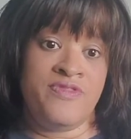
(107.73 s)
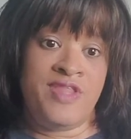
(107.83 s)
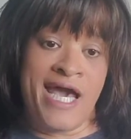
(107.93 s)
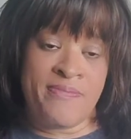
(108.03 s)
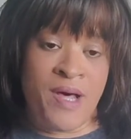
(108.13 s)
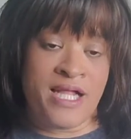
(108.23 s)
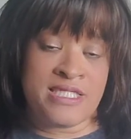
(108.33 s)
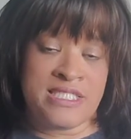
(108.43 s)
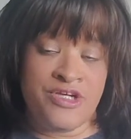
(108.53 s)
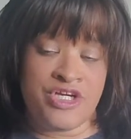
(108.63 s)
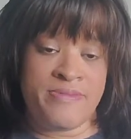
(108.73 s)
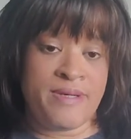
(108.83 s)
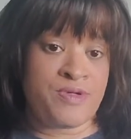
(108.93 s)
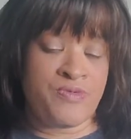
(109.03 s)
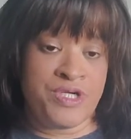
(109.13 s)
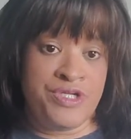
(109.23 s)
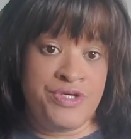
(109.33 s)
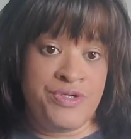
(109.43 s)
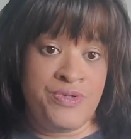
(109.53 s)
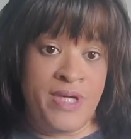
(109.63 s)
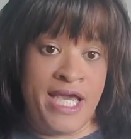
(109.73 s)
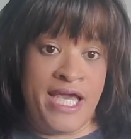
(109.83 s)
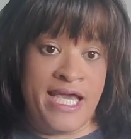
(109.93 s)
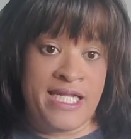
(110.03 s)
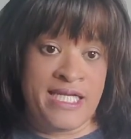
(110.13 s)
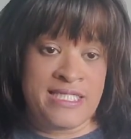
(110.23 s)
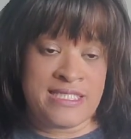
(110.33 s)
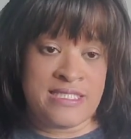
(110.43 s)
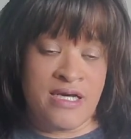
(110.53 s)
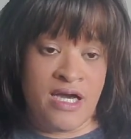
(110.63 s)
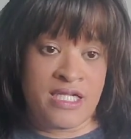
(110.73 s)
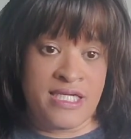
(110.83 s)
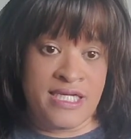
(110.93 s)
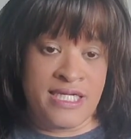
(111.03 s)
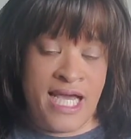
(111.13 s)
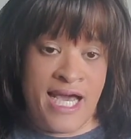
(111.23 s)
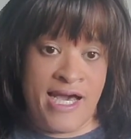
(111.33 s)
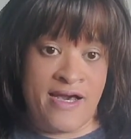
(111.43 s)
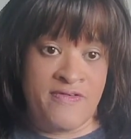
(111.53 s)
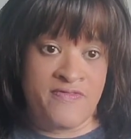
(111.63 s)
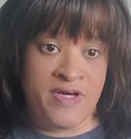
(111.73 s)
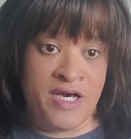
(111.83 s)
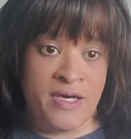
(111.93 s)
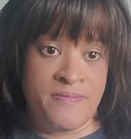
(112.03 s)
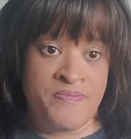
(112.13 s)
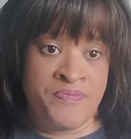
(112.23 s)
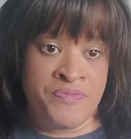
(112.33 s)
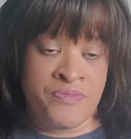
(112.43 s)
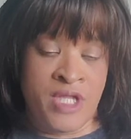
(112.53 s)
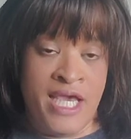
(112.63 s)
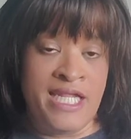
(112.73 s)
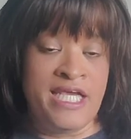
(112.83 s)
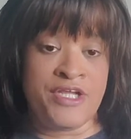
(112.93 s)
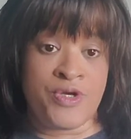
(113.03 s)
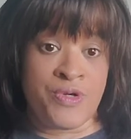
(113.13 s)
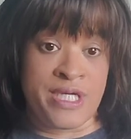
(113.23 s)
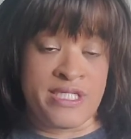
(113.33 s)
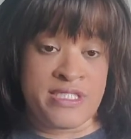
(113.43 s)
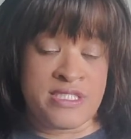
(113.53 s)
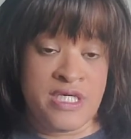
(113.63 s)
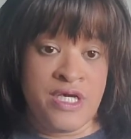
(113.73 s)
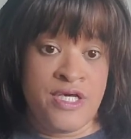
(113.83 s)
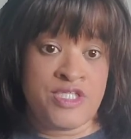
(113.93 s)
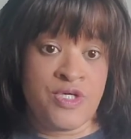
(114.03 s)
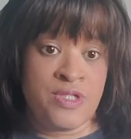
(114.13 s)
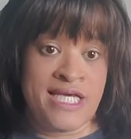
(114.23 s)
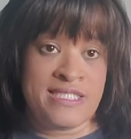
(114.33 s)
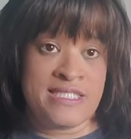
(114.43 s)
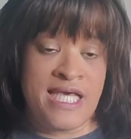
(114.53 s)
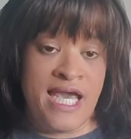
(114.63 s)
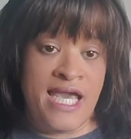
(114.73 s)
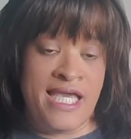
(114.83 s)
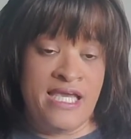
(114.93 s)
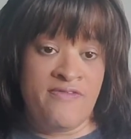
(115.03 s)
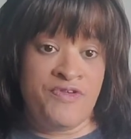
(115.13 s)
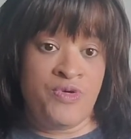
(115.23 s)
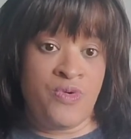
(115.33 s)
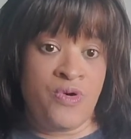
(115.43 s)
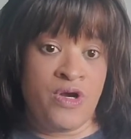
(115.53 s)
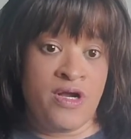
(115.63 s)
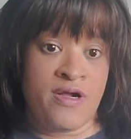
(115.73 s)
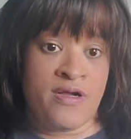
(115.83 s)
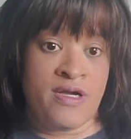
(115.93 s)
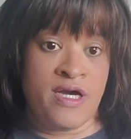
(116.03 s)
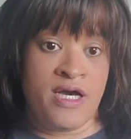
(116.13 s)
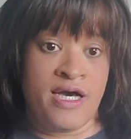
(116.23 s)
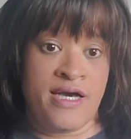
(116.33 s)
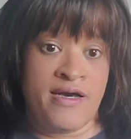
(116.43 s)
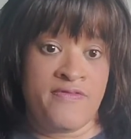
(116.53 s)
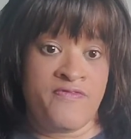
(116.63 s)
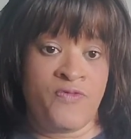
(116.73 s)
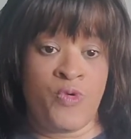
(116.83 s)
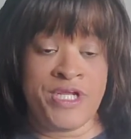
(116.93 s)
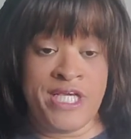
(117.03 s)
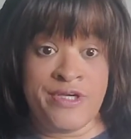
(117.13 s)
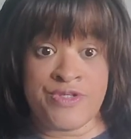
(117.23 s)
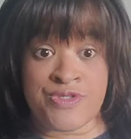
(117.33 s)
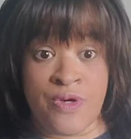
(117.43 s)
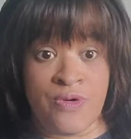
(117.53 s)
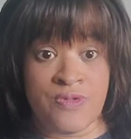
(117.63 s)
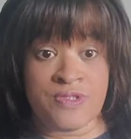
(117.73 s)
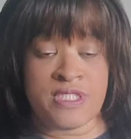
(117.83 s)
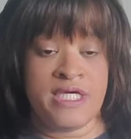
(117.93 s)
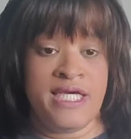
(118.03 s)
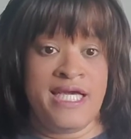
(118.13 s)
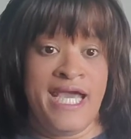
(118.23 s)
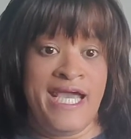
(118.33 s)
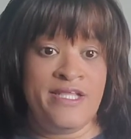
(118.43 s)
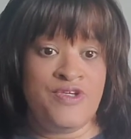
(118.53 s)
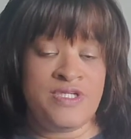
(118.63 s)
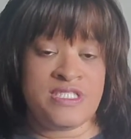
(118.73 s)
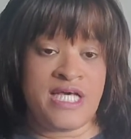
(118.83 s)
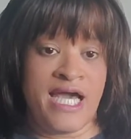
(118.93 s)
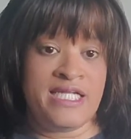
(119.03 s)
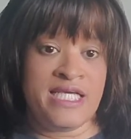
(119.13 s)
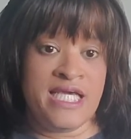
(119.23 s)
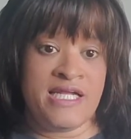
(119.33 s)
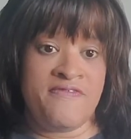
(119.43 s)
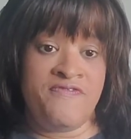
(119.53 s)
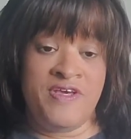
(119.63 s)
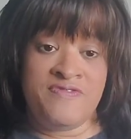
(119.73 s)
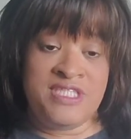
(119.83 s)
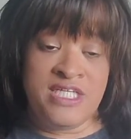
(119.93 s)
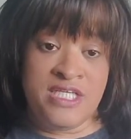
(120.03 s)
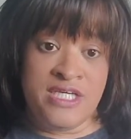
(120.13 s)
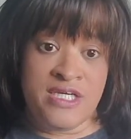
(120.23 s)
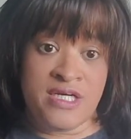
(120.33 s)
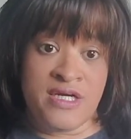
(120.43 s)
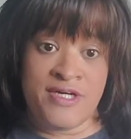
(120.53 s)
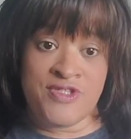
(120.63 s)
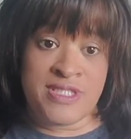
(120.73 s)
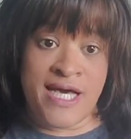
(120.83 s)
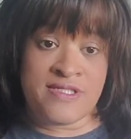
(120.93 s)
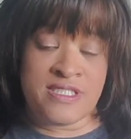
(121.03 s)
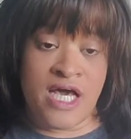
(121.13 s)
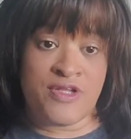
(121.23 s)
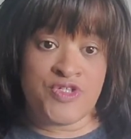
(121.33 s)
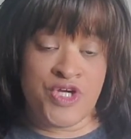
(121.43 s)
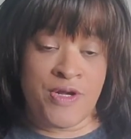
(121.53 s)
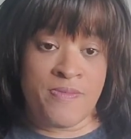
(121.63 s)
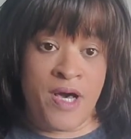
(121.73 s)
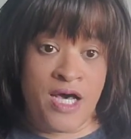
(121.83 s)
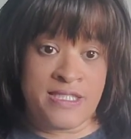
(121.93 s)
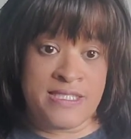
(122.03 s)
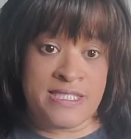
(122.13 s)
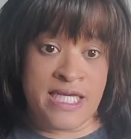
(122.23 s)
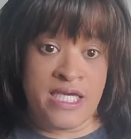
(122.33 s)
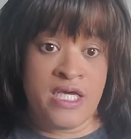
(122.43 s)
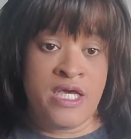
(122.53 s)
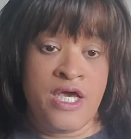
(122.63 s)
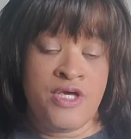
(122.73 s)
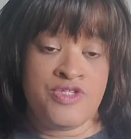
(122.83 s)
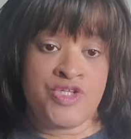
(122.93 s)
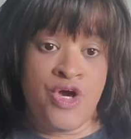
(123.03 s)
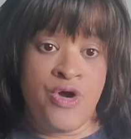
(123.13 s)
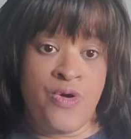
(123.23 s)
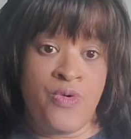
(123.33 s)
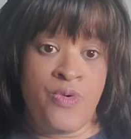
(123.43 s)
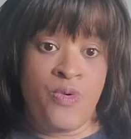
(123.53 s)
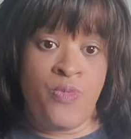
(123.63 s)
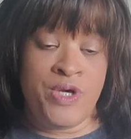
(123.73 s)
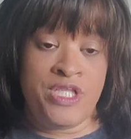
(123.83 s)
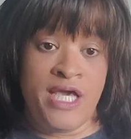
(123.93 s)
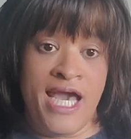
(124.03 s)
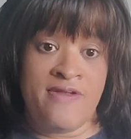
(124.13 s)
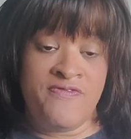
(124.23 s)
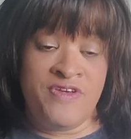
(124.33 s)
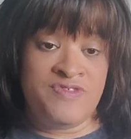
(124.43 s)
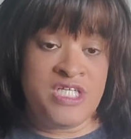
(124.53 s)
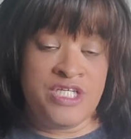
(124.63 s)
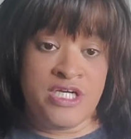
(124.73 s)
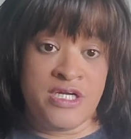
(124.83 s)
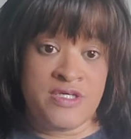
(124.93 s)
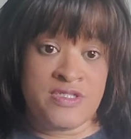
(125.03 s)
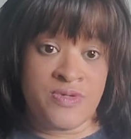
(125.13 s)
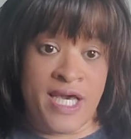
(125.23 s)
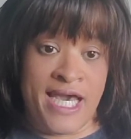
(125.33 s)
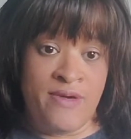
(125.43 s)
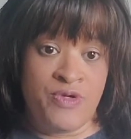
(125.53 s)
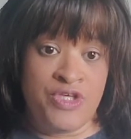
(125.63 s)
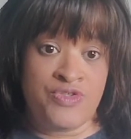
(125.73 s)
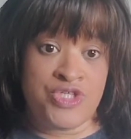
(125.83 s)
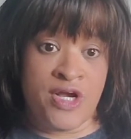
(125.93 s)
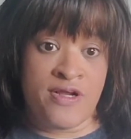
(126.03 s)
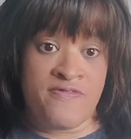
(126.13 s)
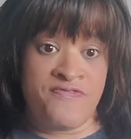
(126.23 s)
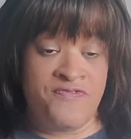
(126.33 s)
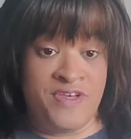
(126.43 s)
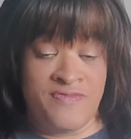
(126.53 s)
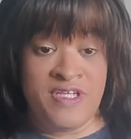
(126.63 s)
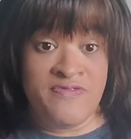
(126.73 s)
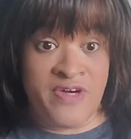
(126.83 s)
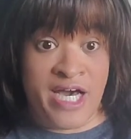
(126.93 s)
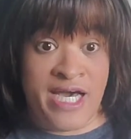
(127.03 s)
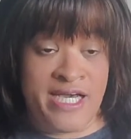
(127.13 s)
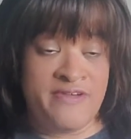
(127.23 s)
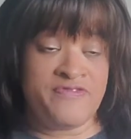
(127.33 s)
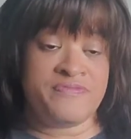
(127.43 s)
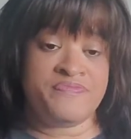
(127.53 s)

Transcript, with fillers: that policy you're going to be able to renew and it's not going to have um, an increase so let's say if you're uh, 40 years old and you decide to get a 15 year, $100,000 term policy. So when at 15 years, okay, when you turn 55,